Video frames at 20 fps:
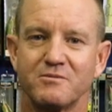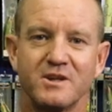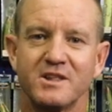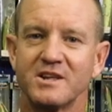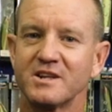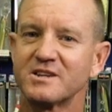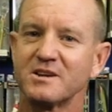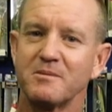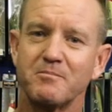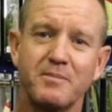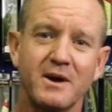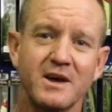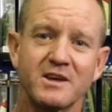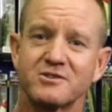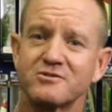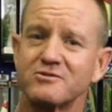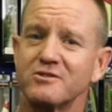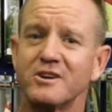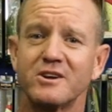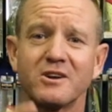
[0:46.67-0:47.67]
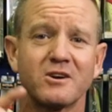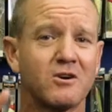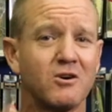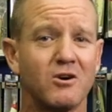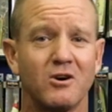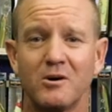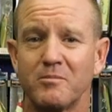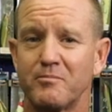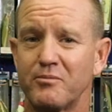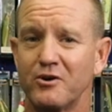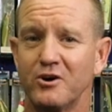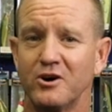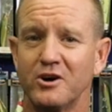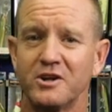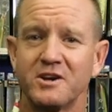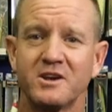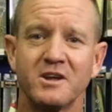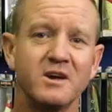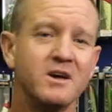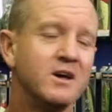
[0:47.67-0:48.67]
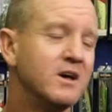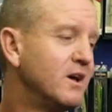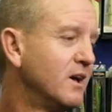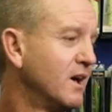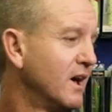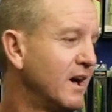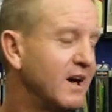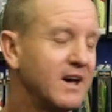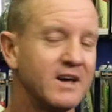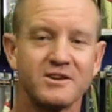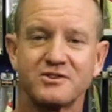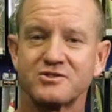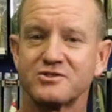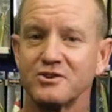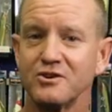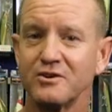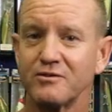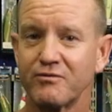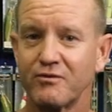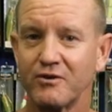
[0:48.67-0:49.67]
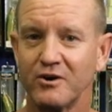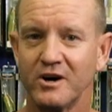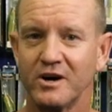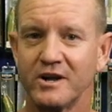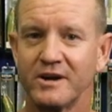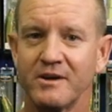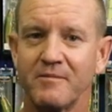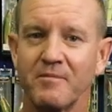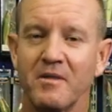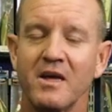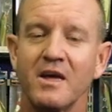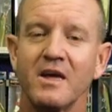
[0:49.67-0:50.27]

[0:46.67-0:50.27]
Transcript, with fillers: whether it's a bass rod, a carp rod, a surf rod.